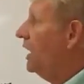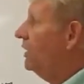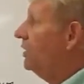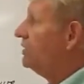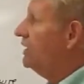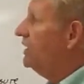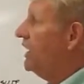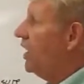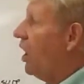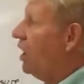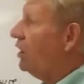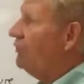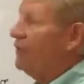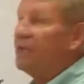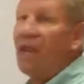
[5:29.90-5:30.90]
looking at
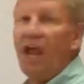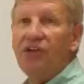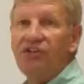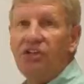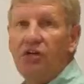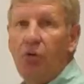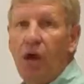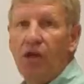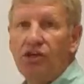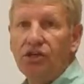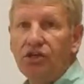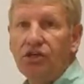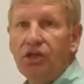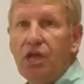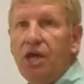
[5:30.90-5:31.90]
all of the gas
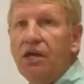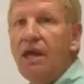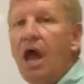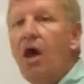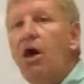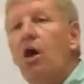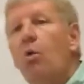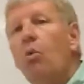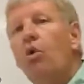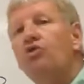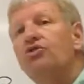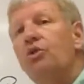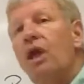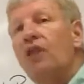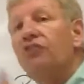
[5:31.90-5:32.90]
equations. Now,
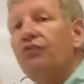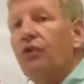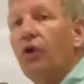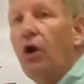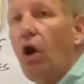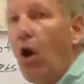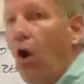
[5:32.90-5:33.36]
we'll transfer